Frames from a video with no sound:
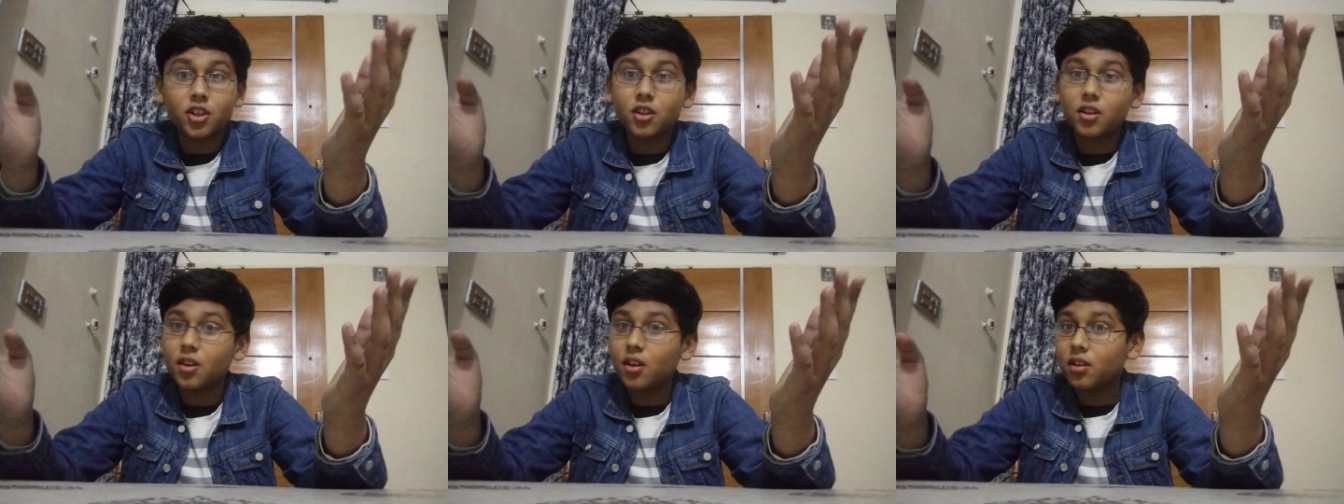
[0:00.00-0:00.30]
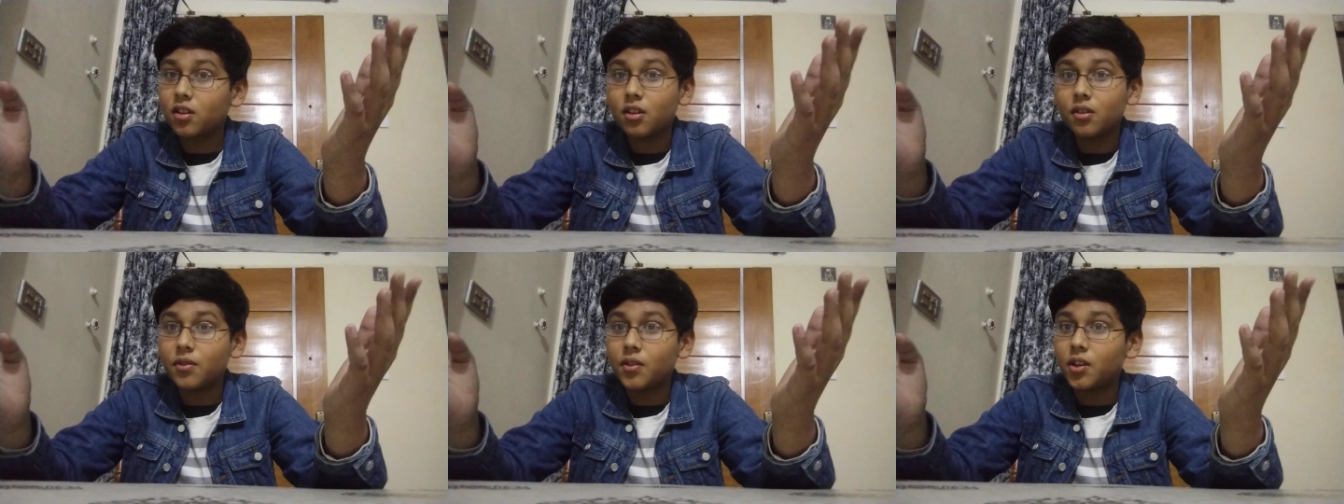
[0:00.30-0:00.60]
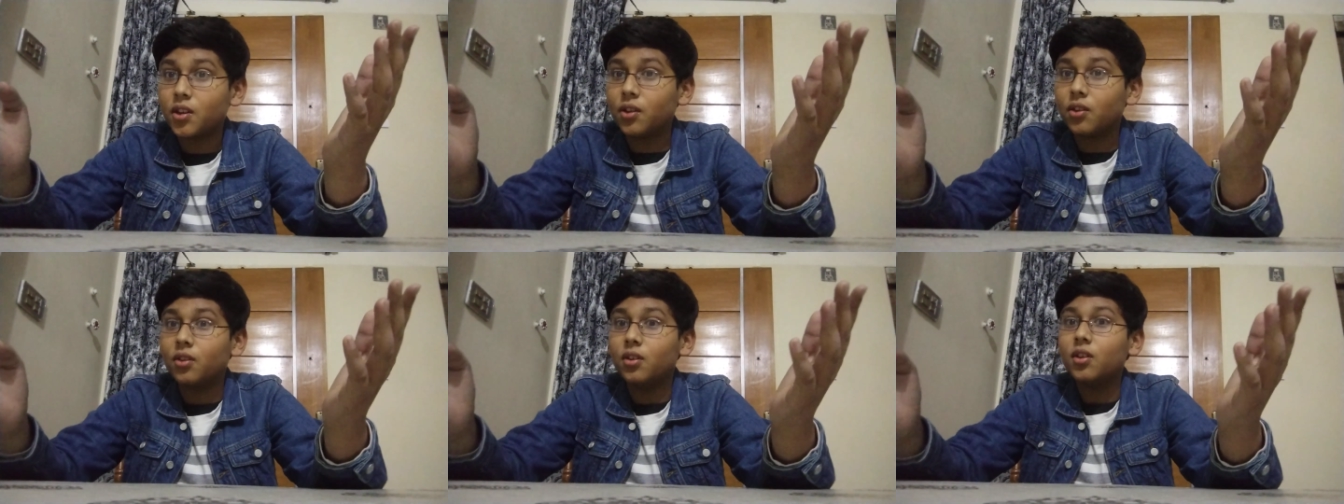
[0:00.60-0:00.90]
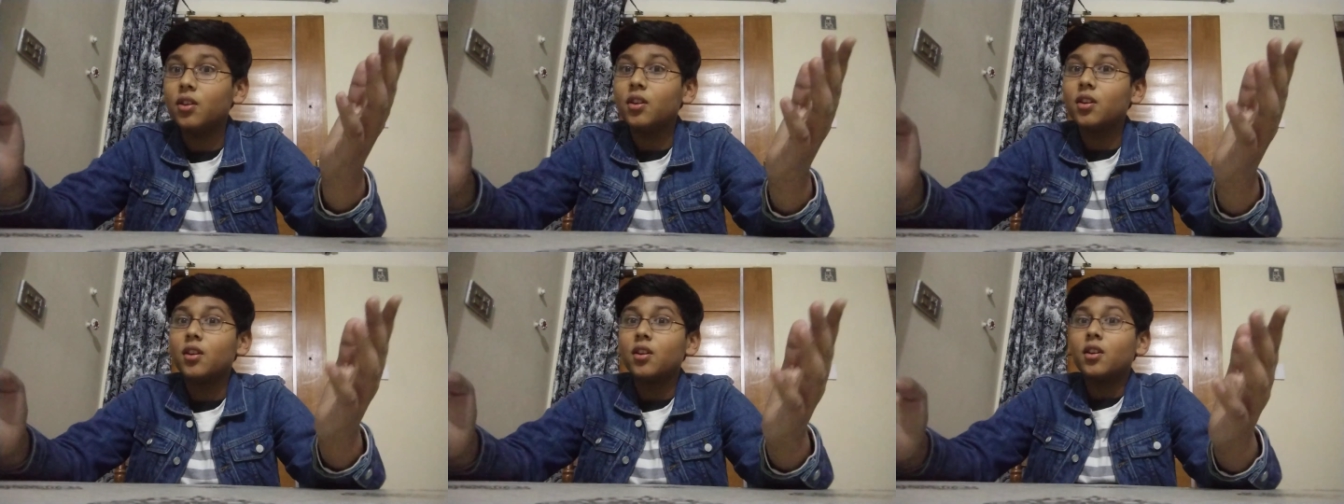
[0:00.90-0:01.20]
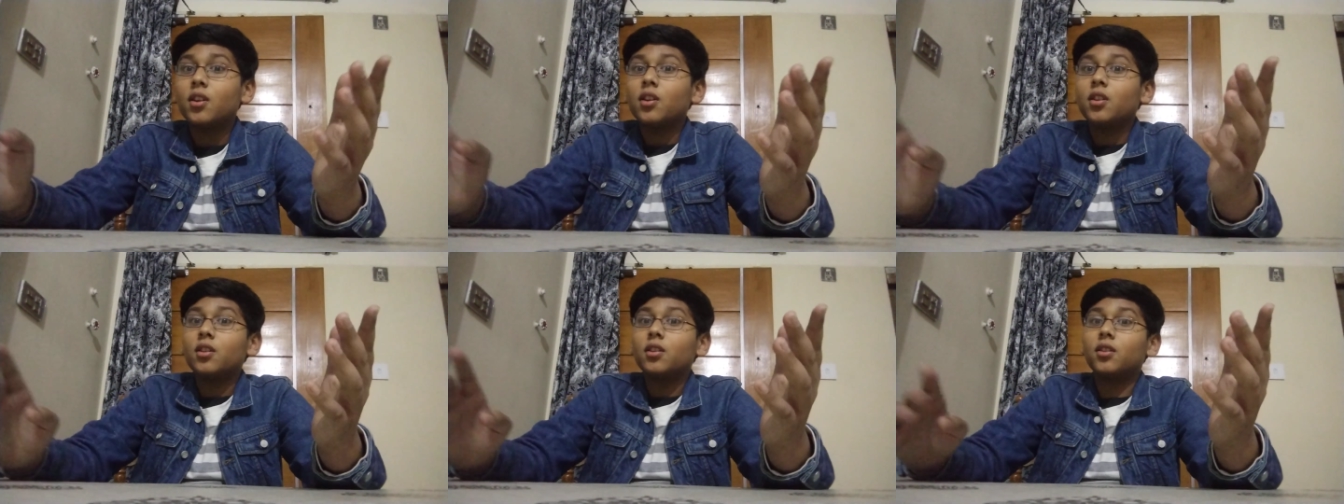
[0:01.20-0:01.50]
any other video.
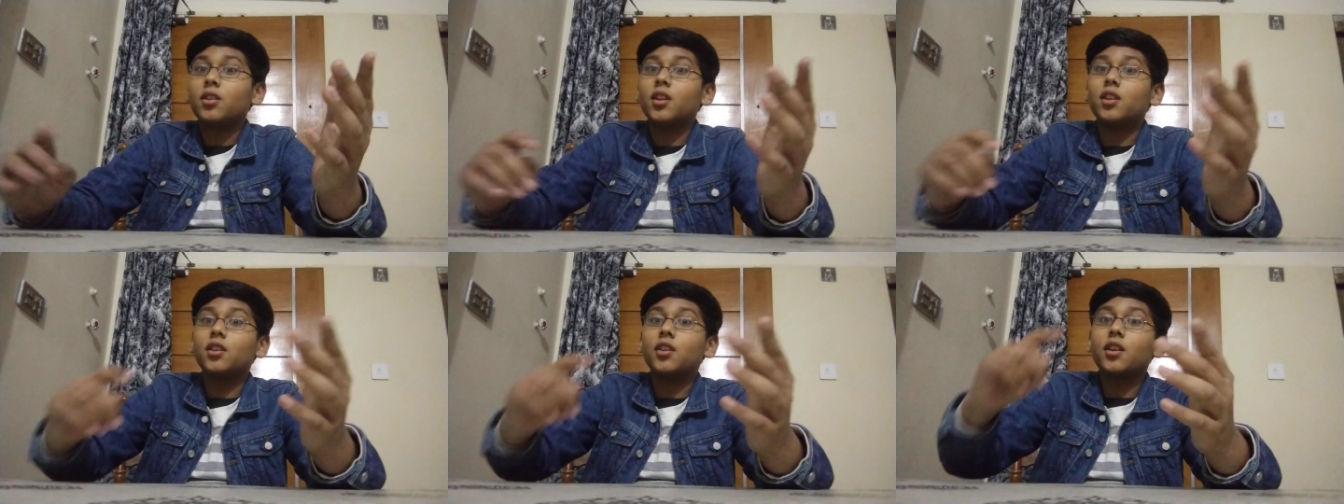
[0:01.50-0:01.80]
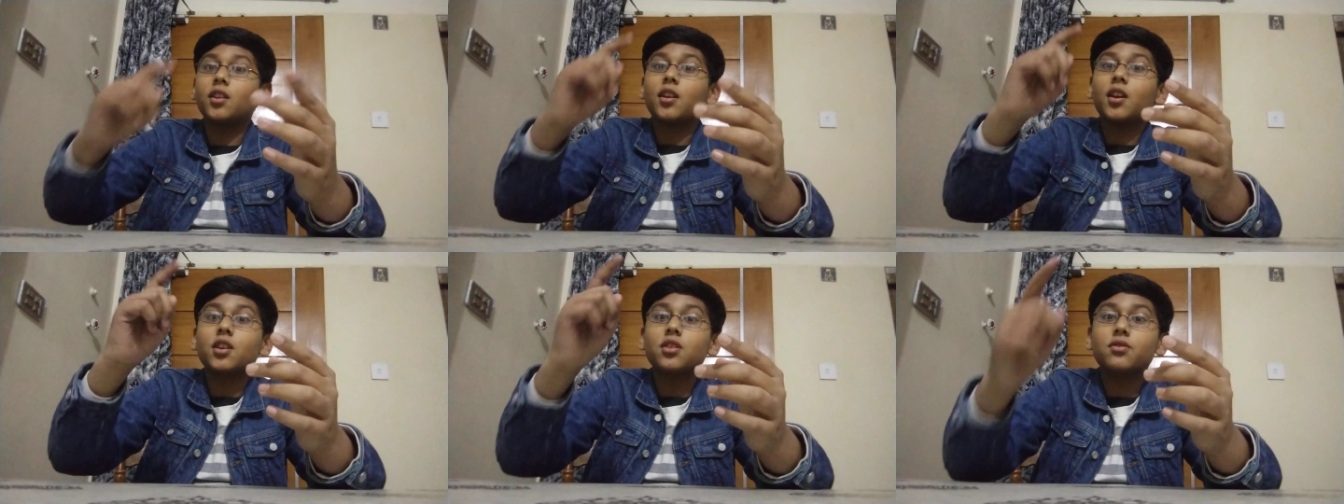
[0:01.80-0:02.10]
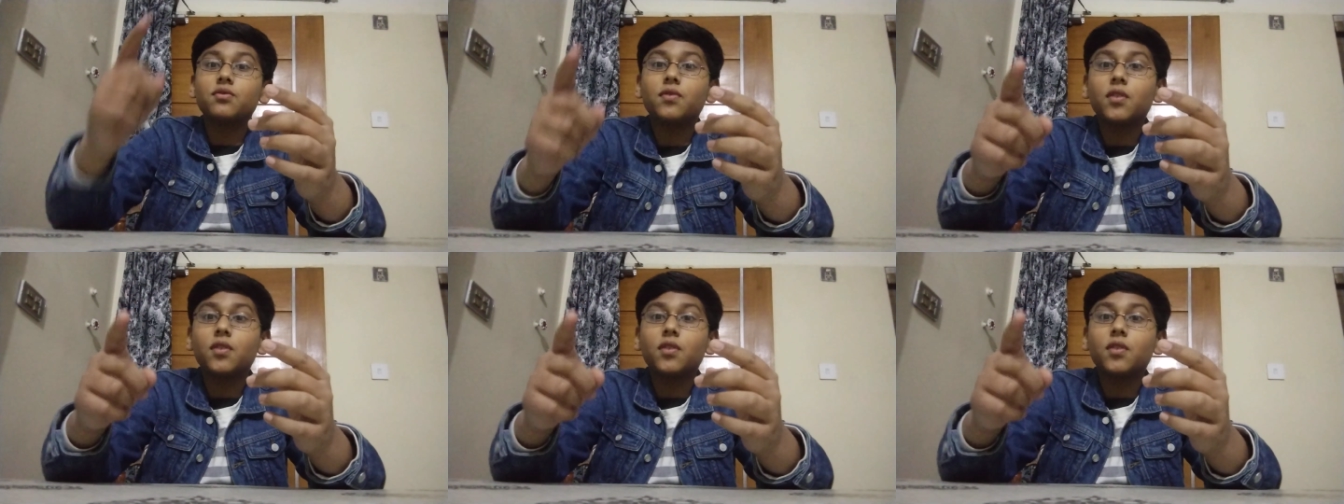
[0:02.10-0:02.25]
Till the next